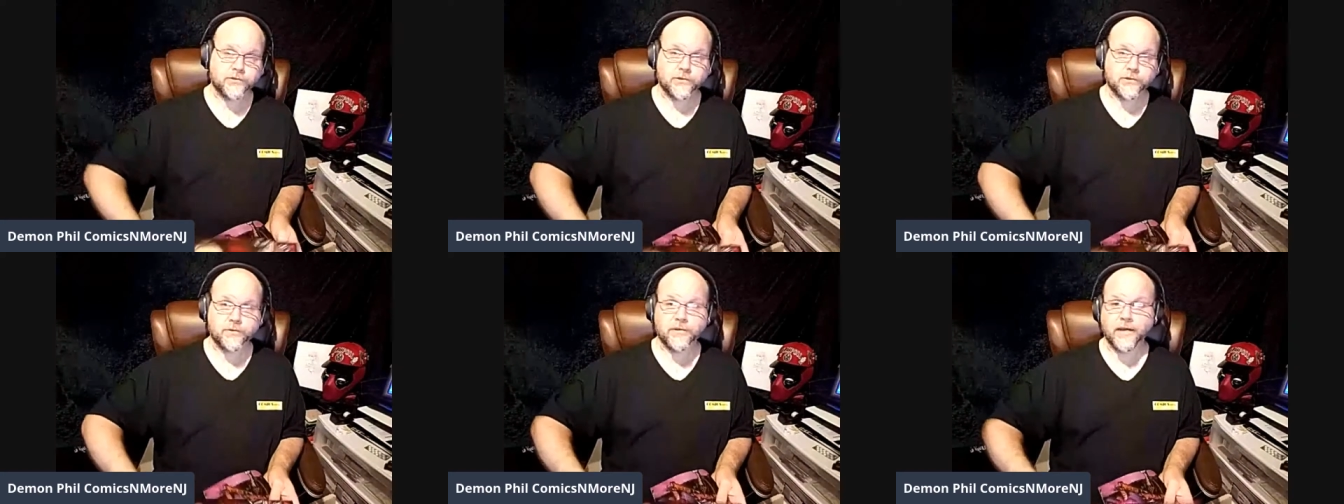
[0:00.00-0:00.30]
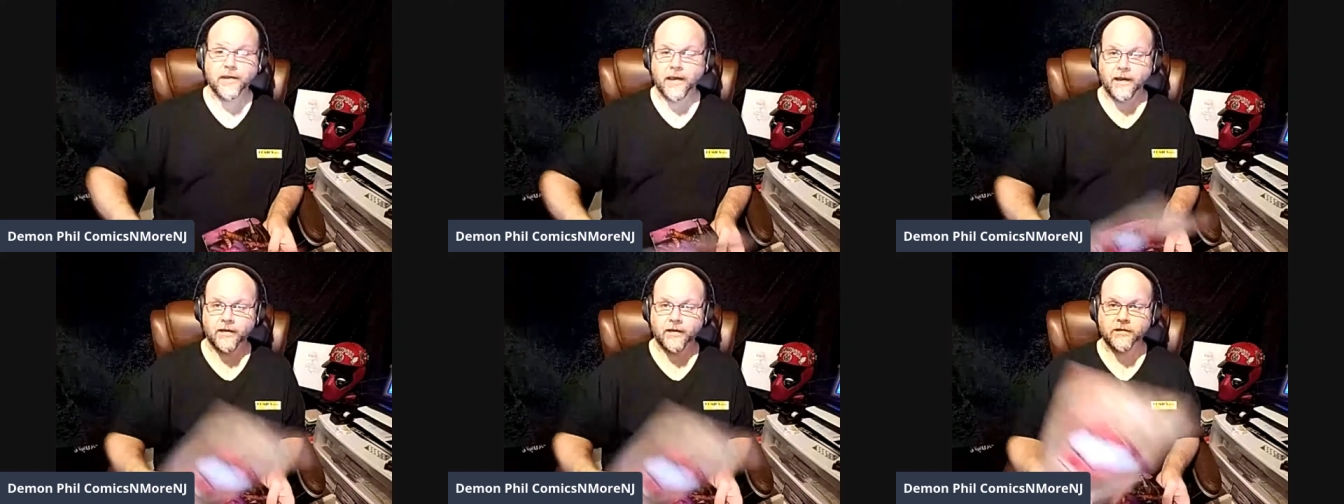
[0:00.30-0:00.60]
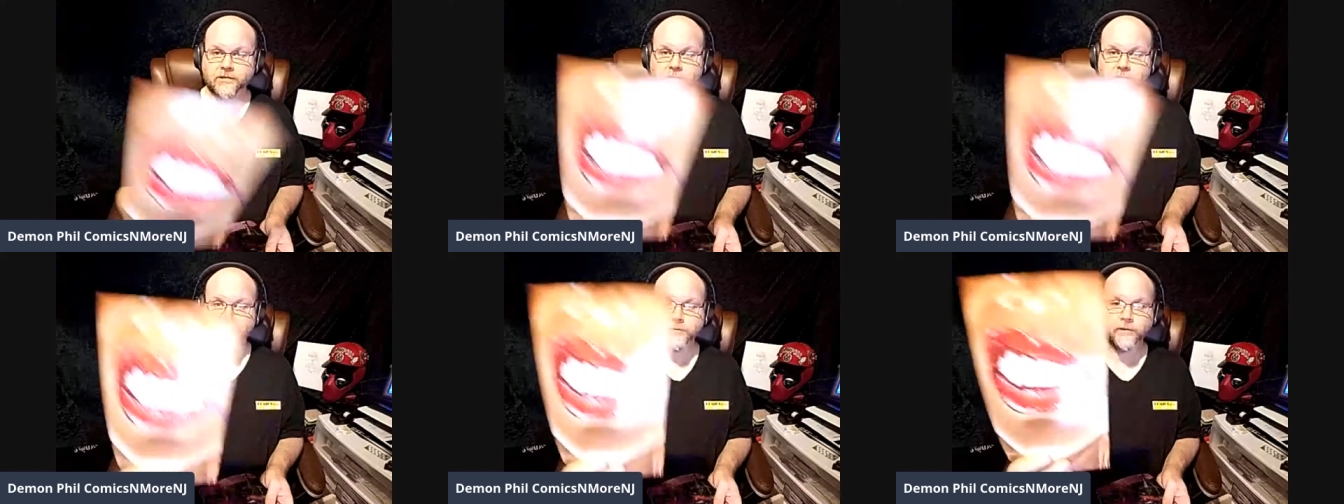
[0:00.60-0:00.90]
you the
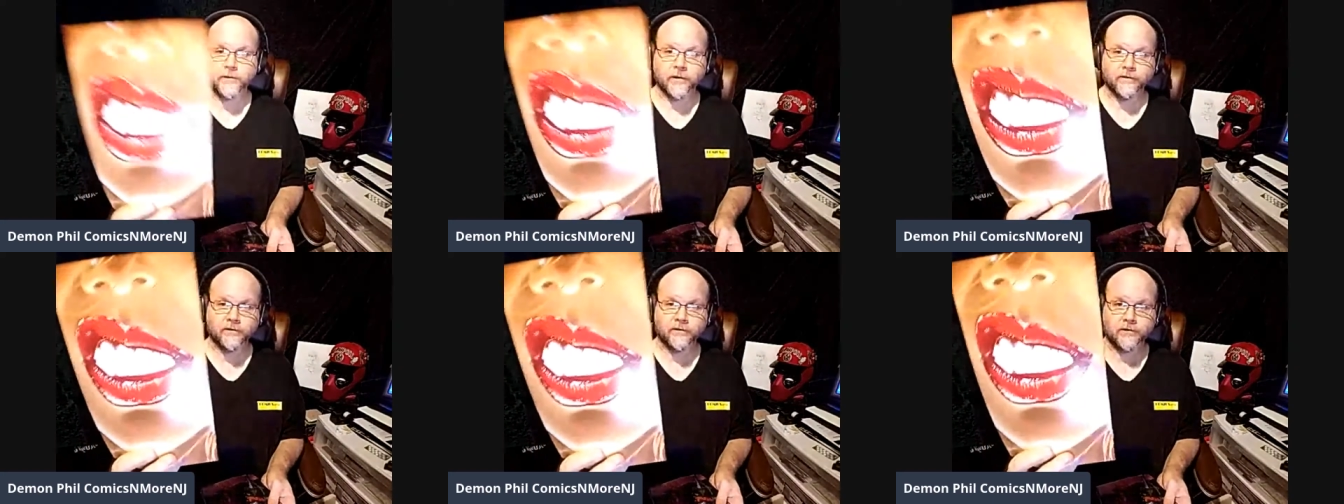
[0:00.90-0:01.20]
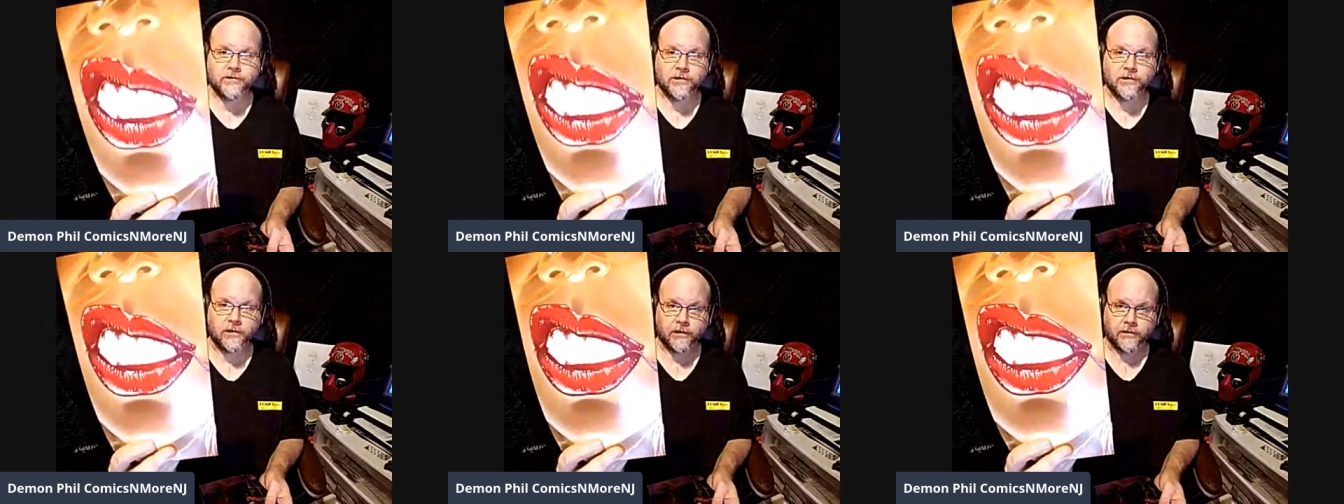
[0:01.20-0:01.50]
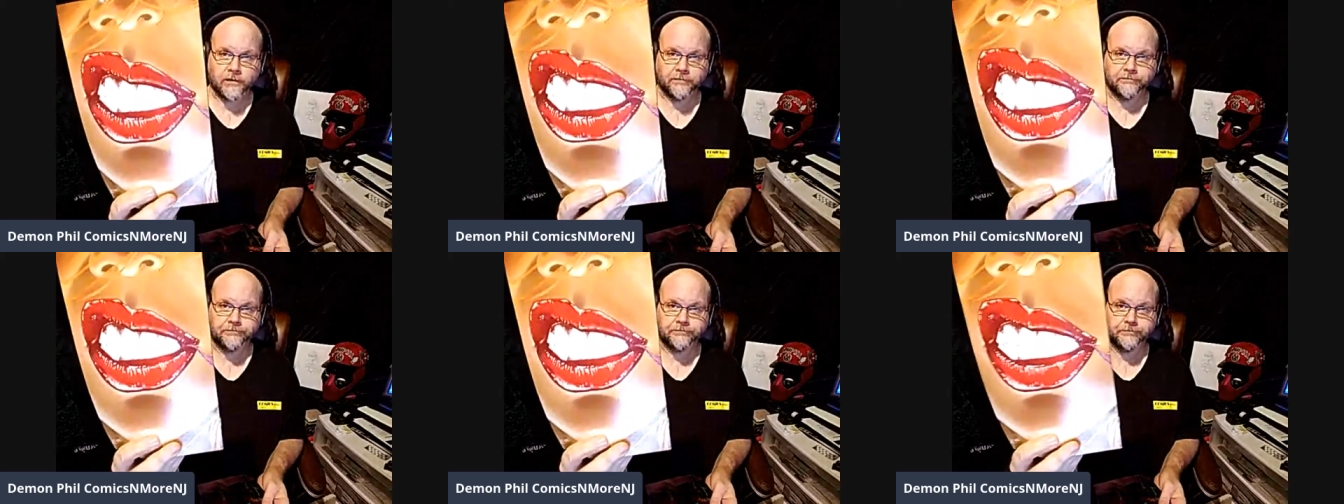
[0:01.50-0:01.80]
attitude of Ursula
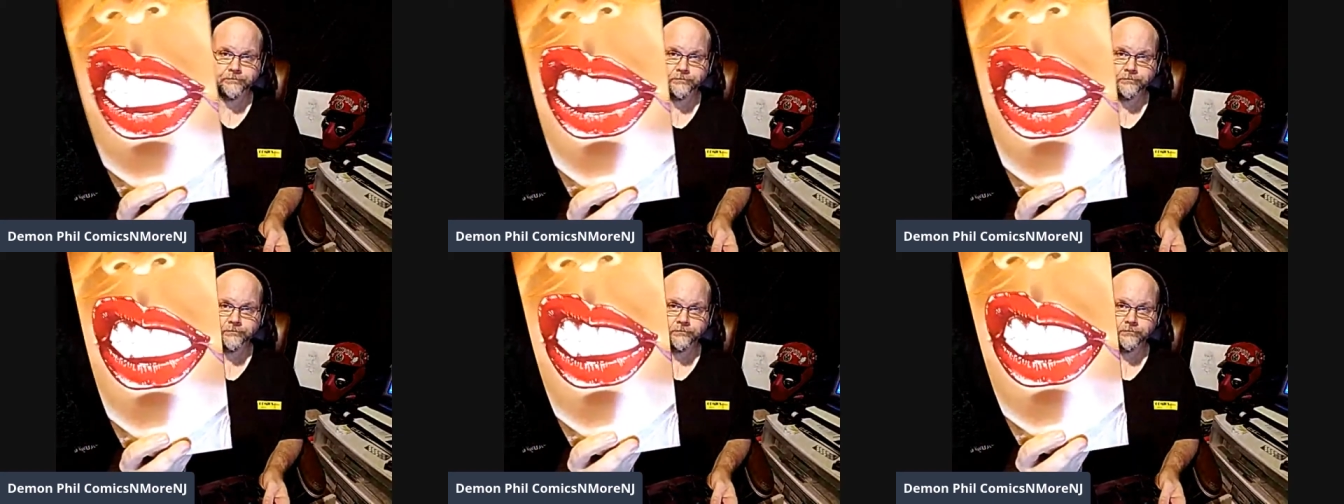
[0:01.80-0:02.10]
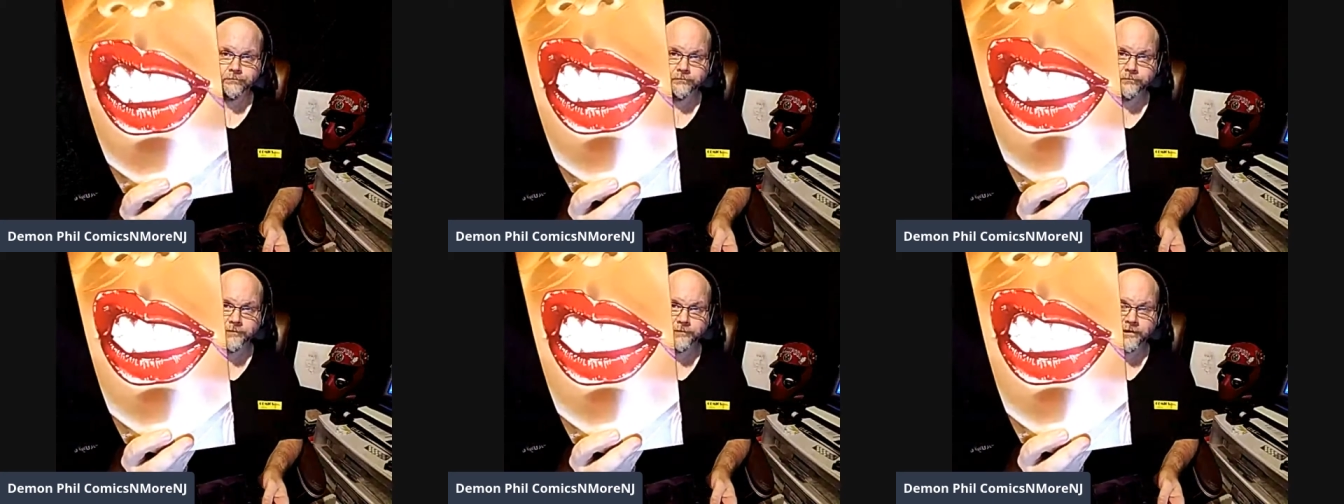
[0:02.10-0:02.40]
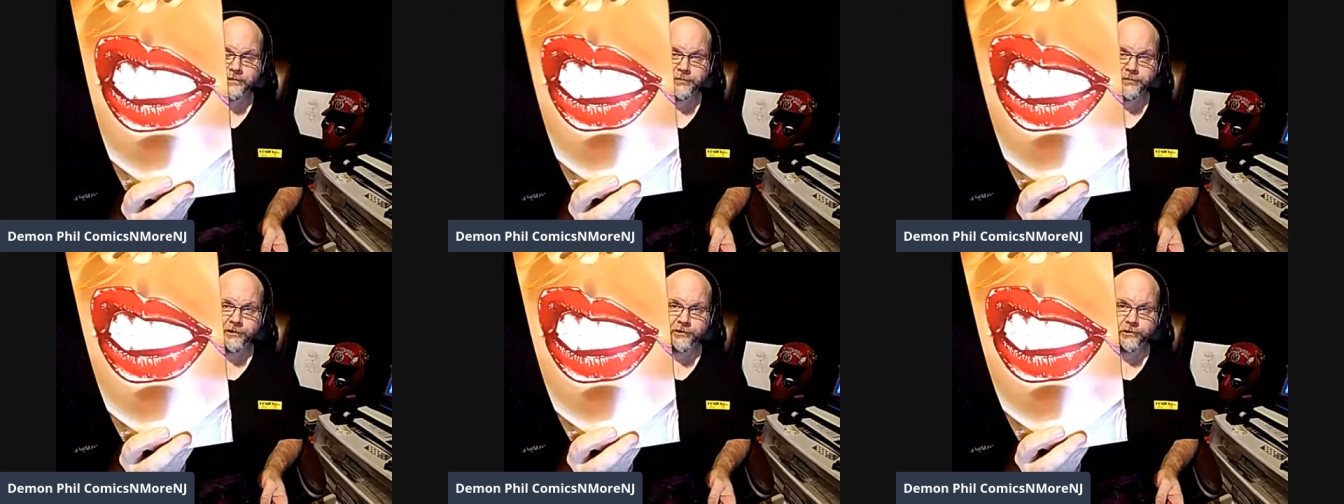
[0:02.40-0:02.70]
in a
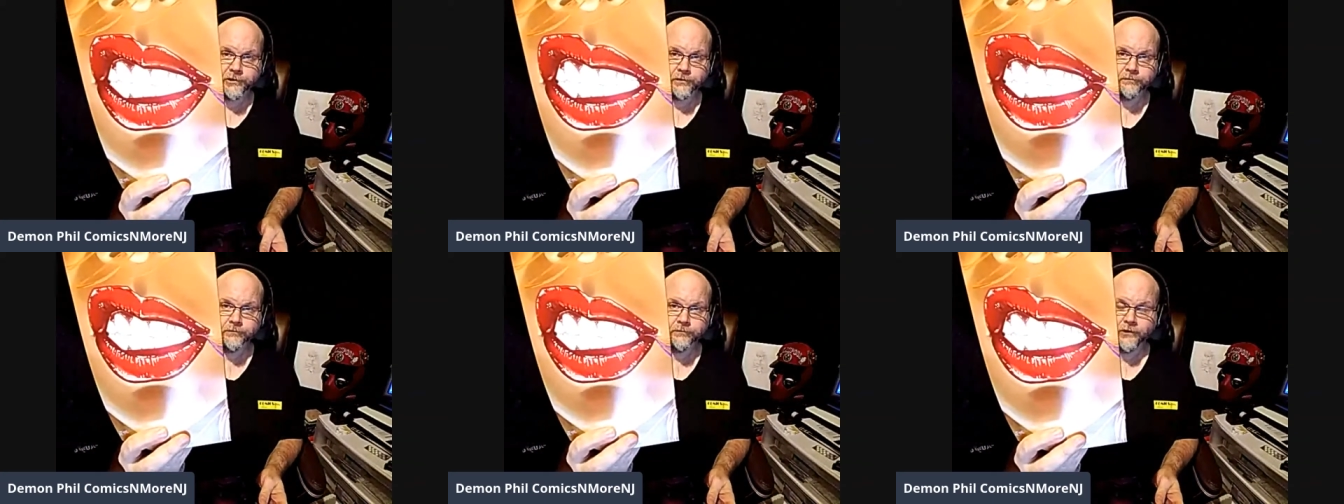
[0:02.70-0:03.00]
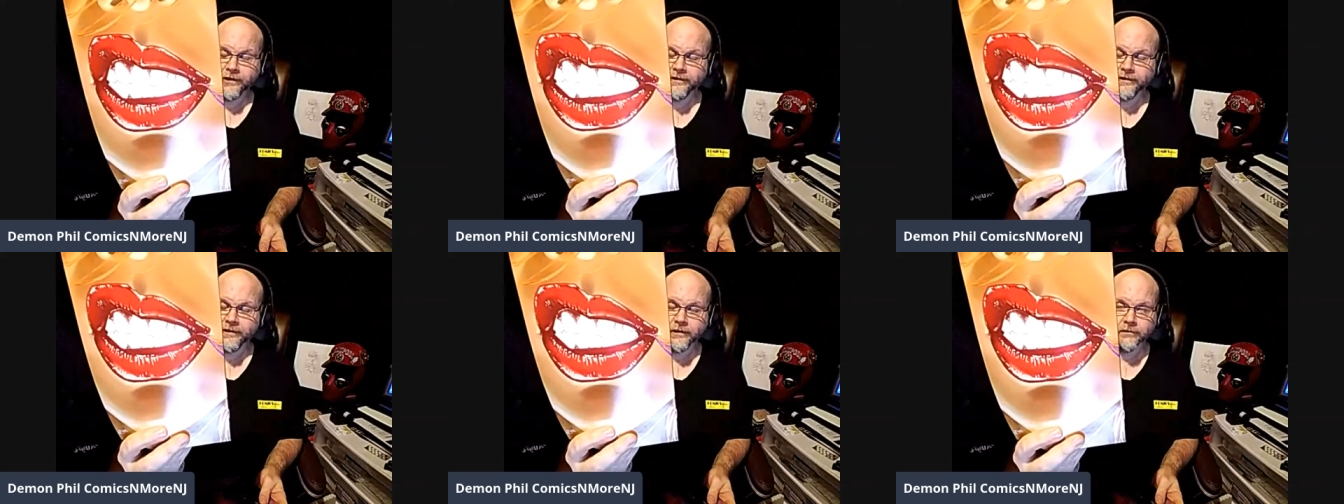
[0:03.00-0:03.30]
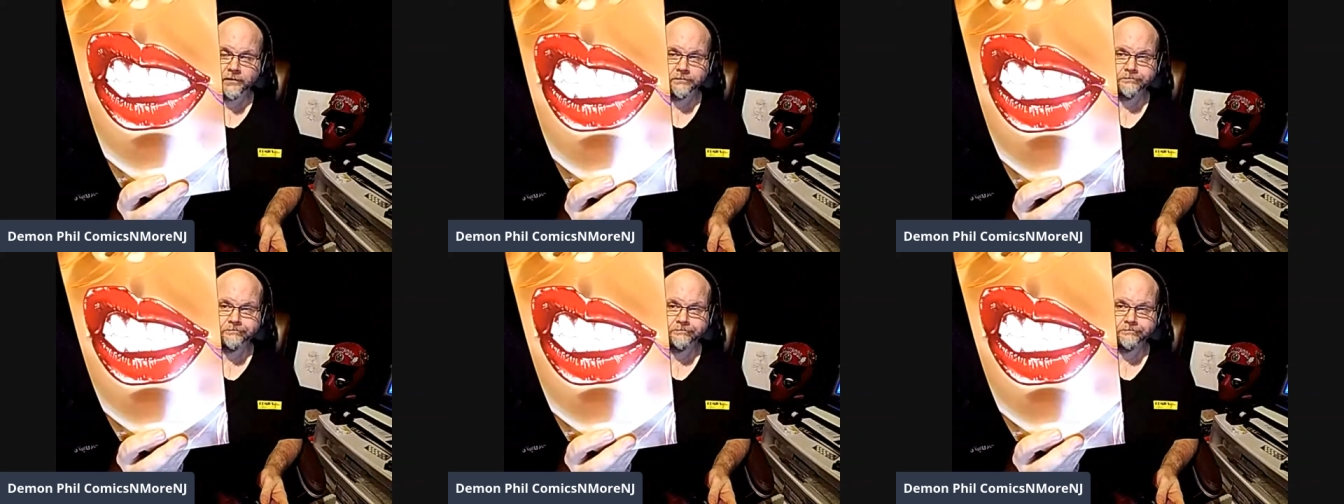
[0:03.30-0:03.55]
picture right there.